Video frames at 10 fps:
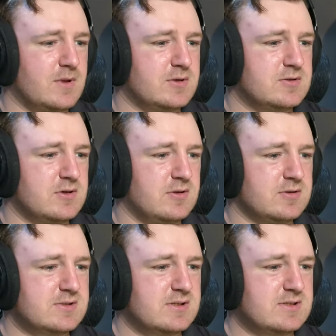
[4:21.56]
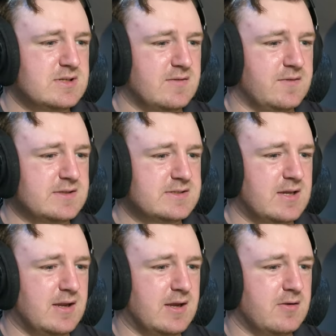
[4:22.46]
Trindle is definitely
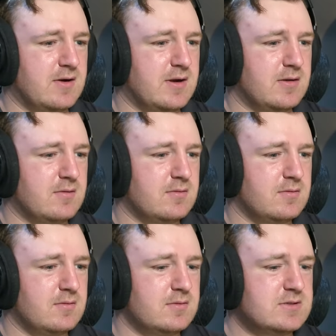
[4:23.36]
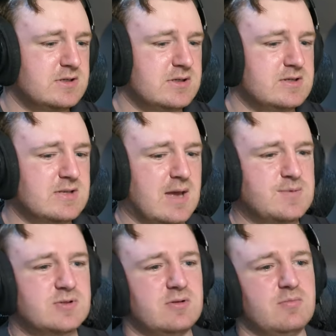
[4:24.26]
standing out right now. Jeez,
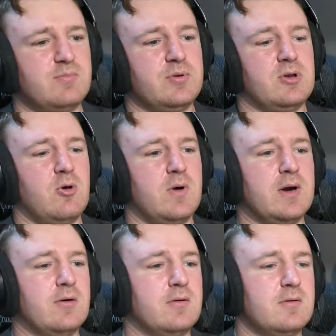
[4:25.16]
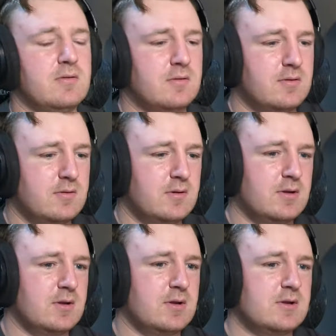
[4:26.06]
absolute blowout.
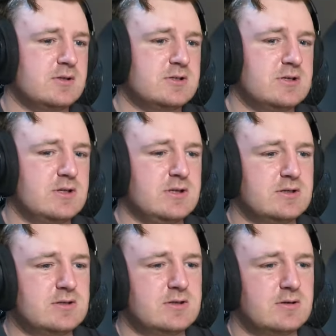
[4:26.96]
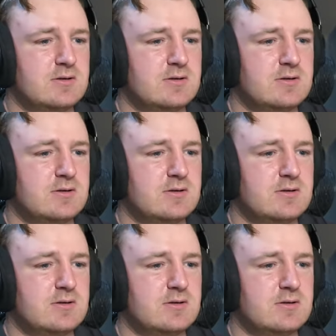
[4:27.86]
Sheesh.